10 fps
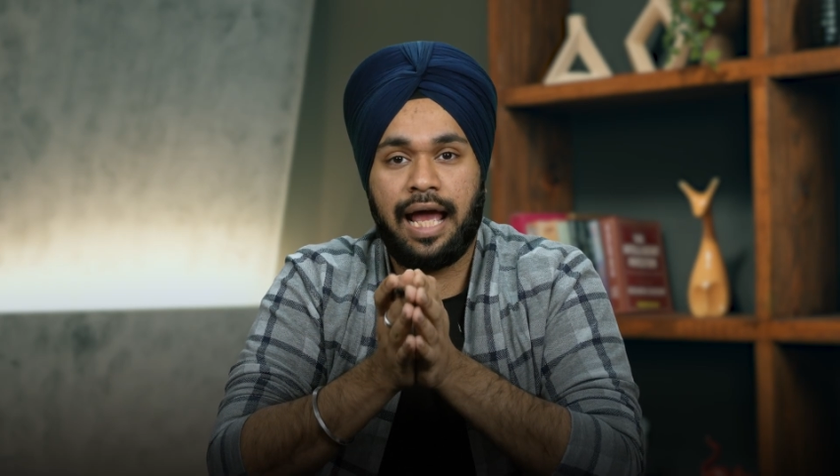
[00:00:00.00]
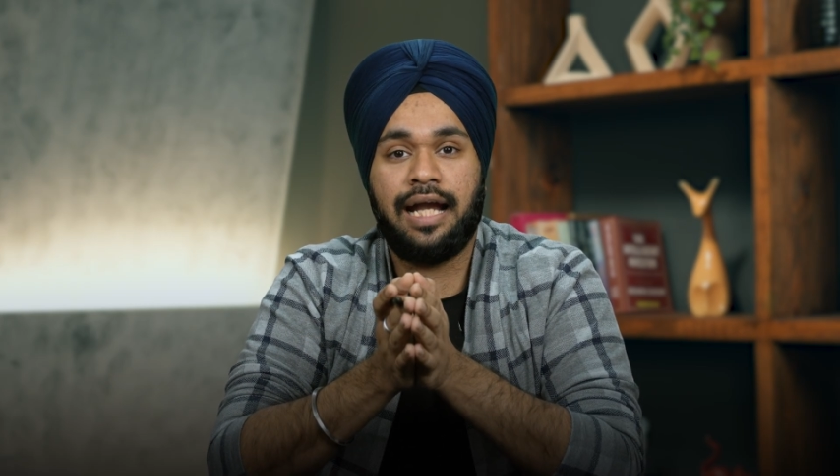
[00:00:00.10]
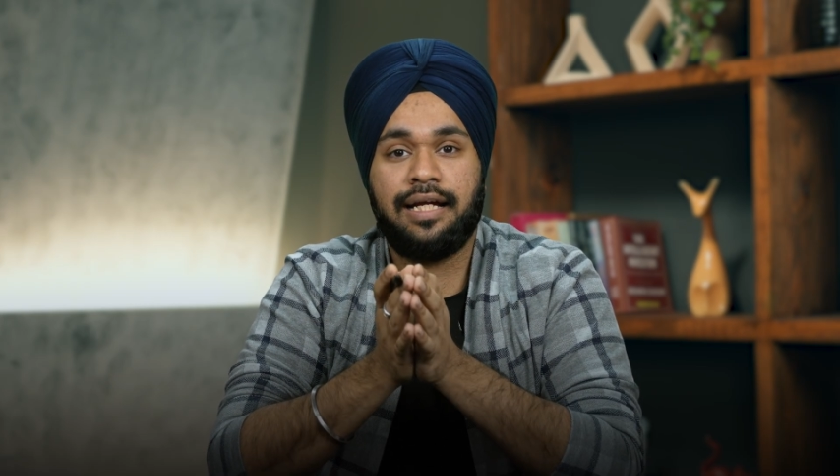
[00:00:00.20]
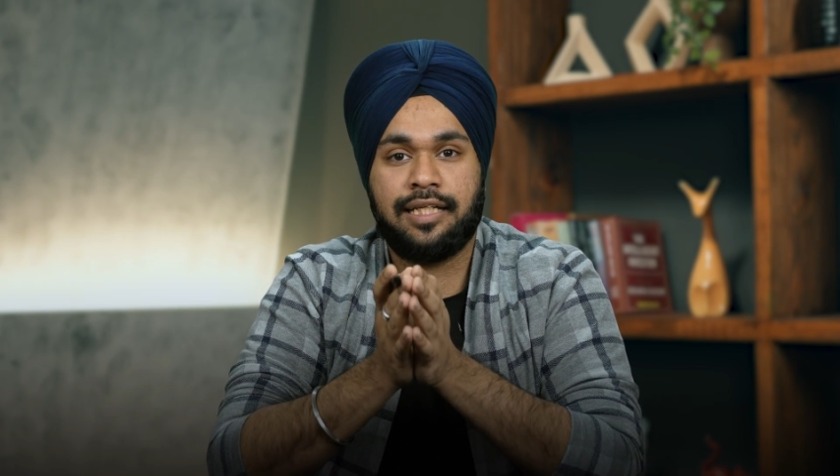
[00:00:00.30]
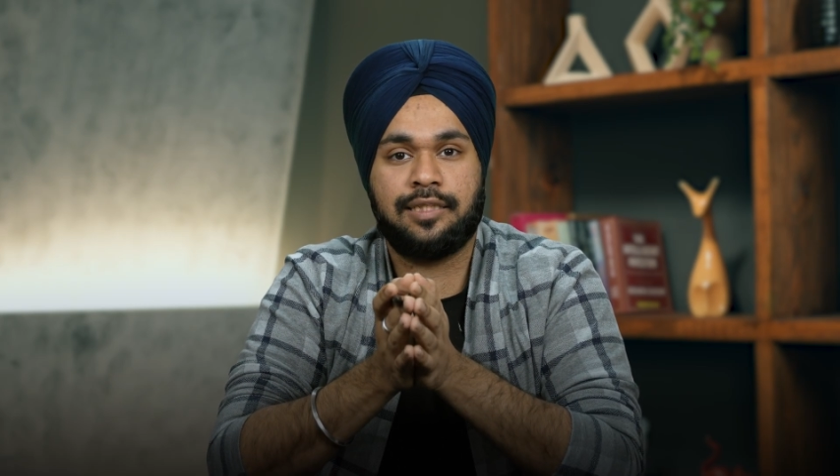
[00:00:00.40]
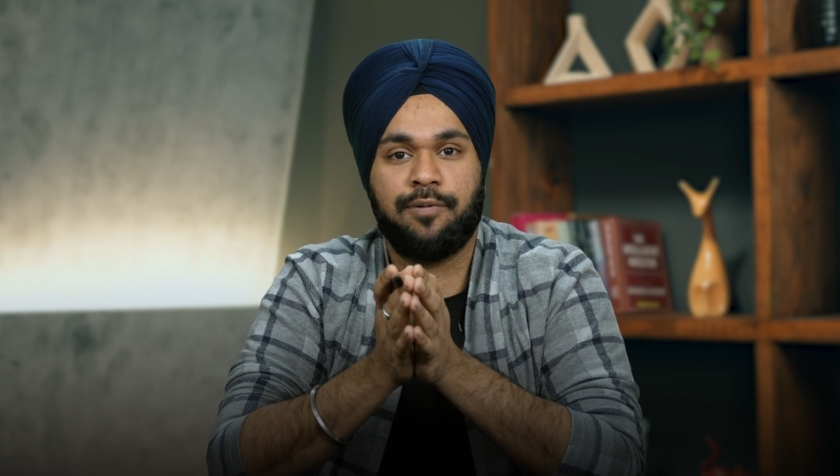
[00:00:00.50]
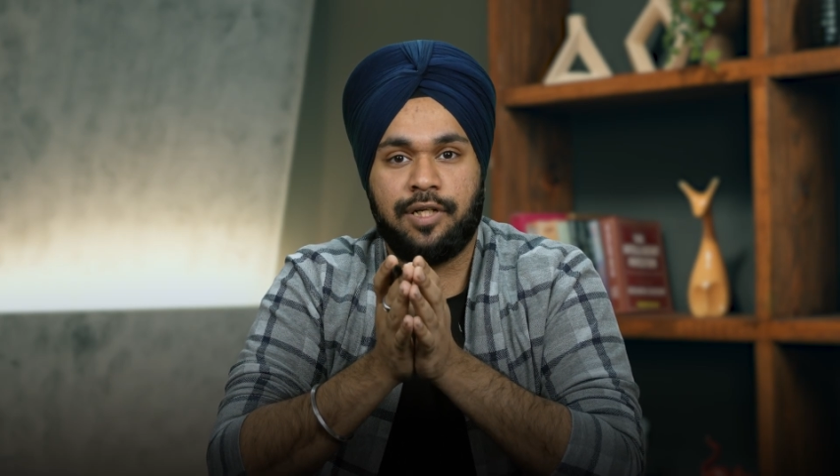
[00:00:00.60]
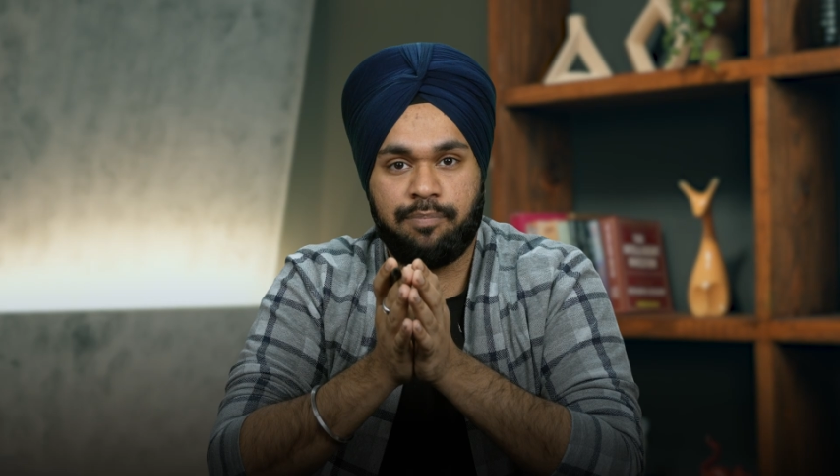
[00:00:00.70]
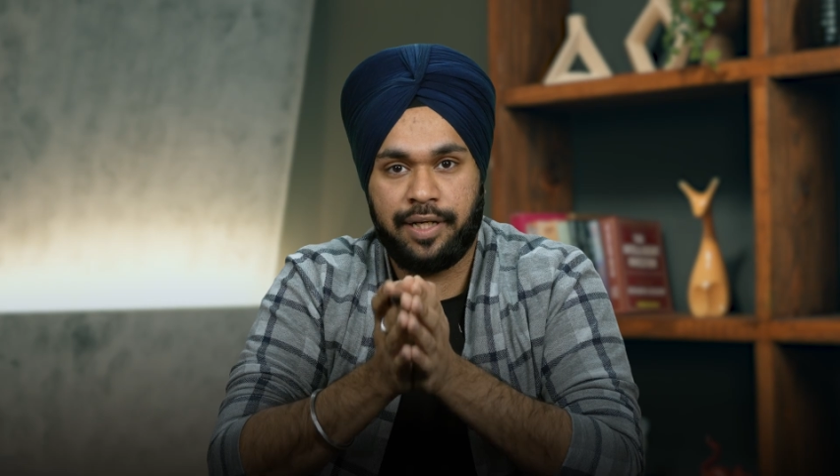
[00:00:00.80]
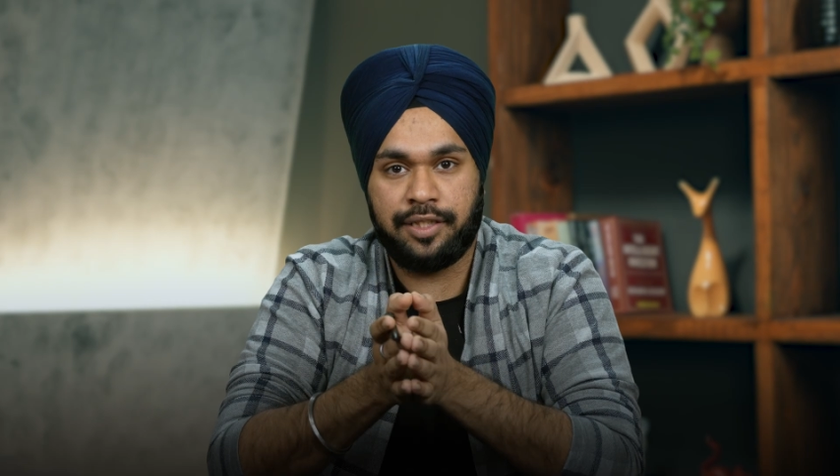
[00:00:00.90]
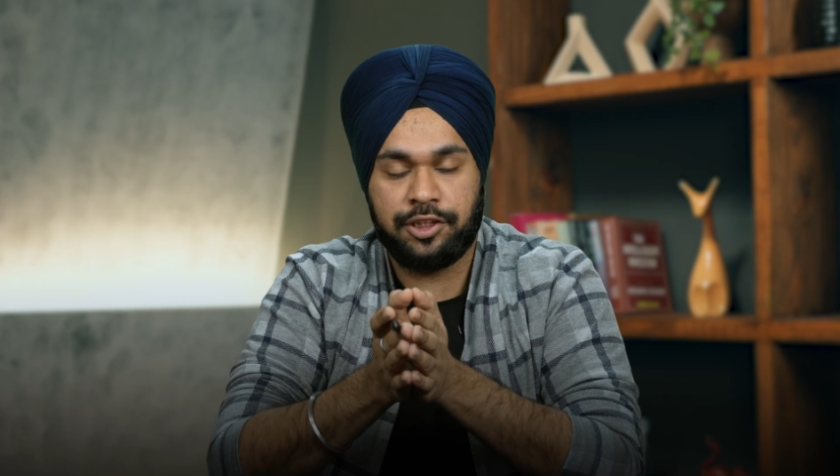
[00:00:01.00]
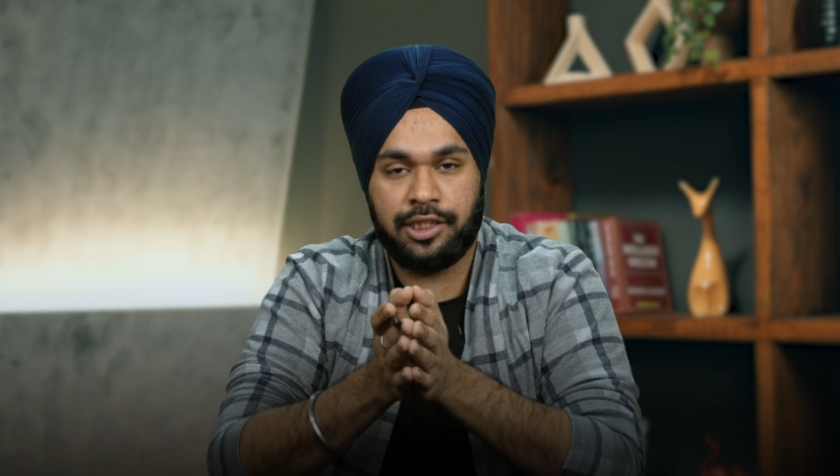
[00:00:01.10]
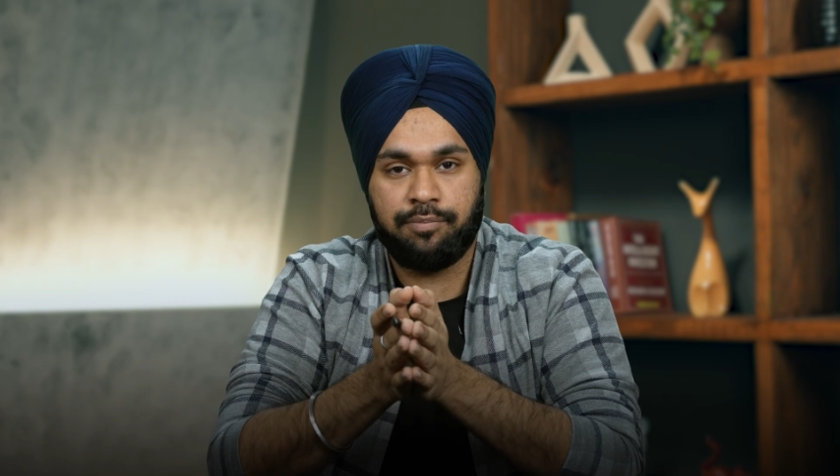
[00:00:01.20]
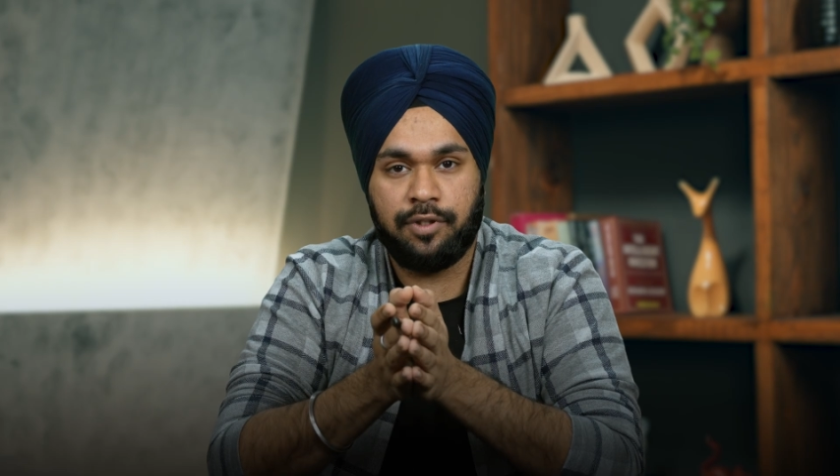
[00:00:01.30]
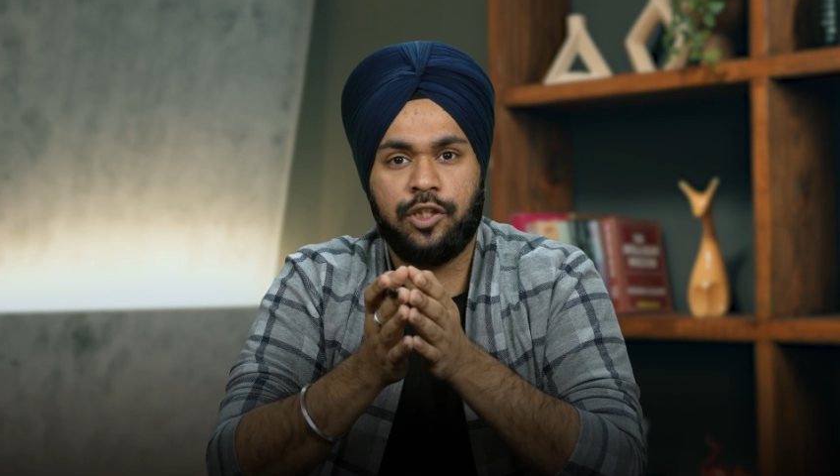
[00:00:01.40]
and expert mentorship